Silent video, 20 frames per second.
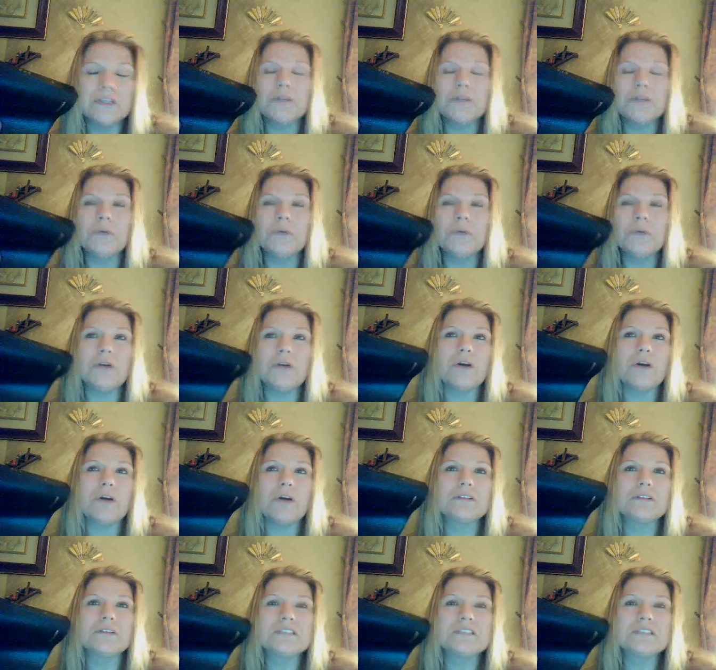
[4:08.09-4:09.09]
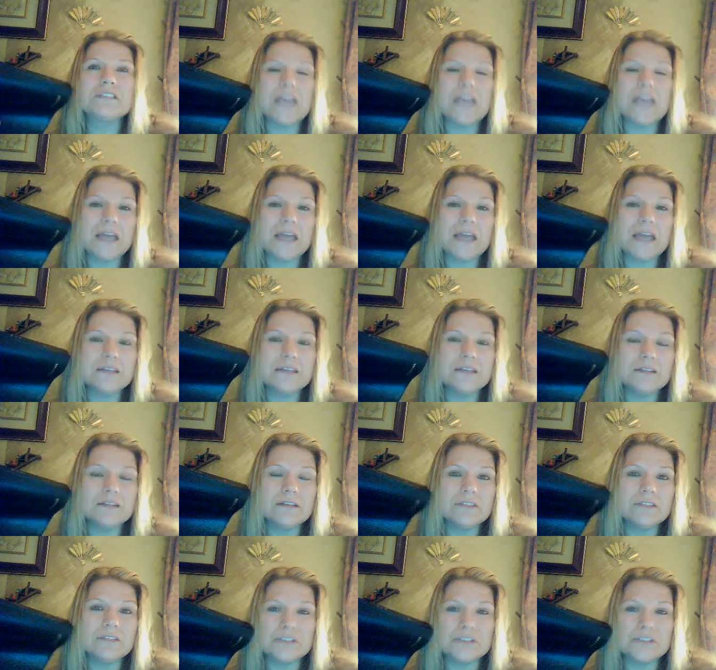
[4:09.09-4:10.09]
We are dead to
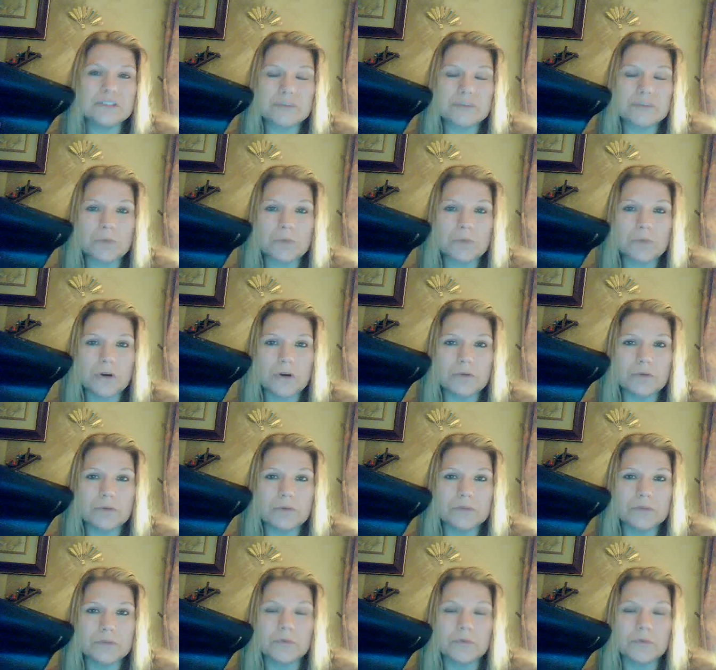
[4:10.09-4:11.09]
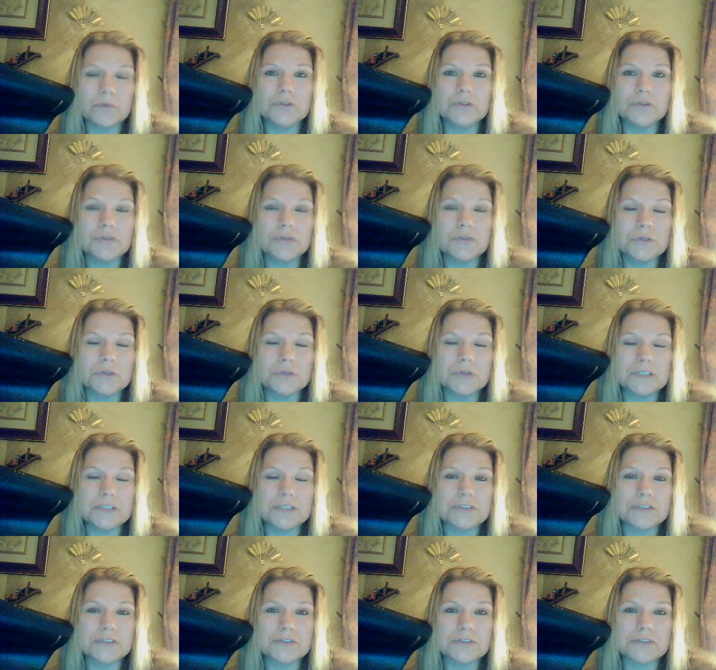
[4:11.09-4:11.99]
this world, and we're new creatures.